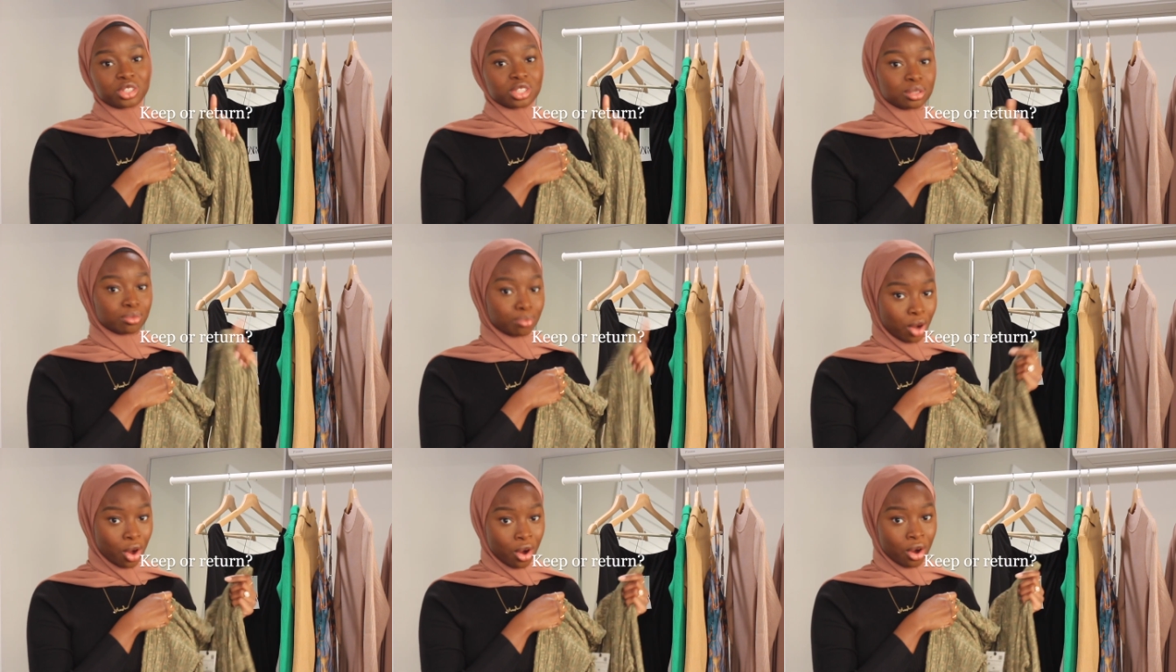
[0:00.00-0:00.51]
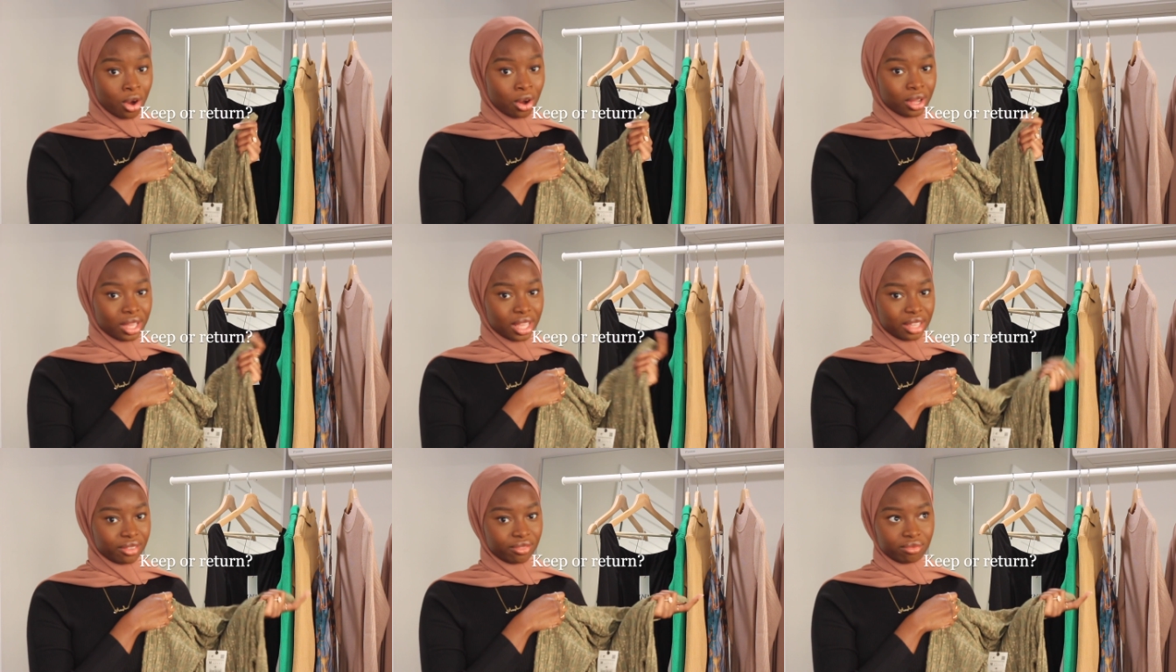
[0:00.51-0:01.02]
small
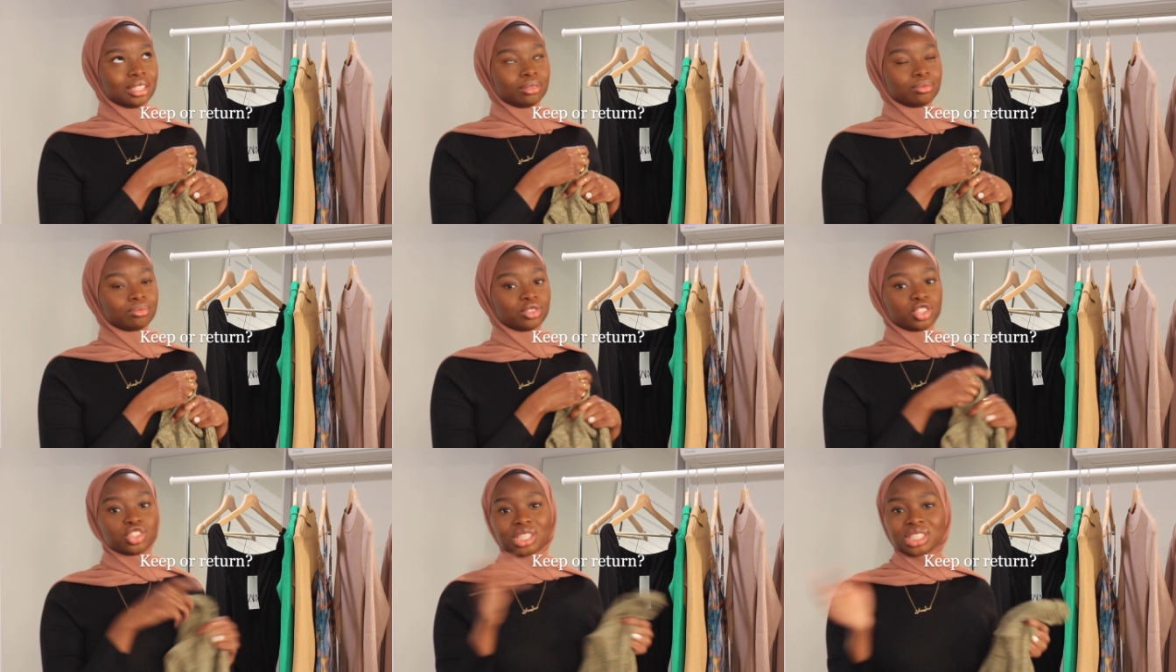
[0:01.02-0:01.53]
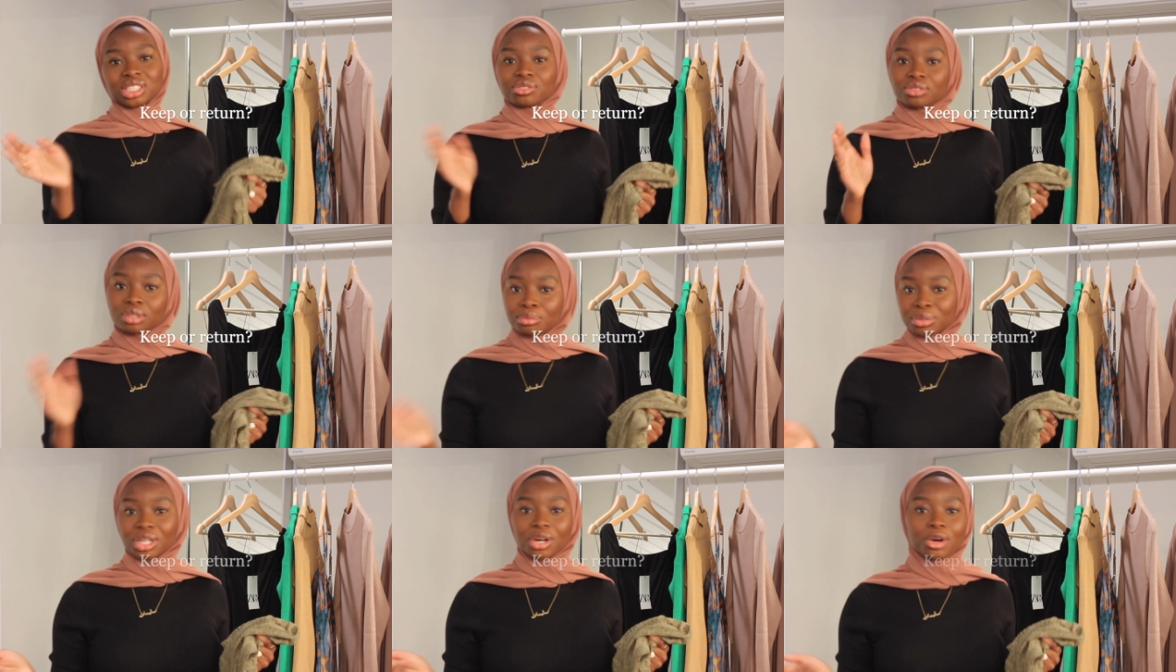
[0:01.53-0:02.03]
if dressing
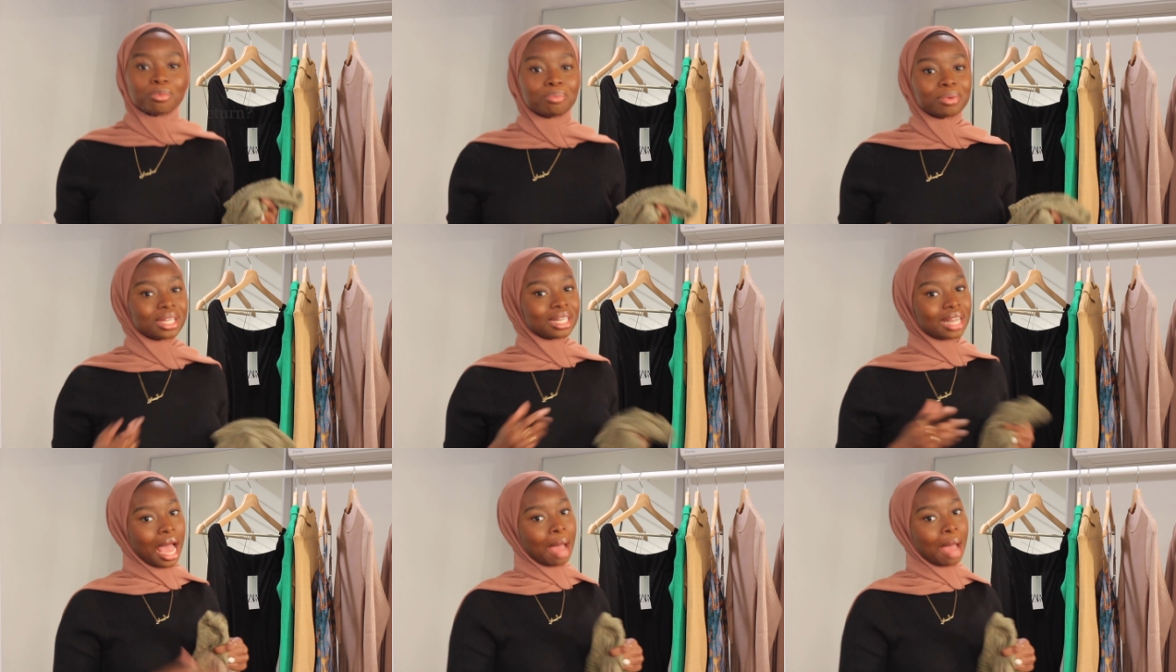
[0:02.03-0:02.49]
rooms are open.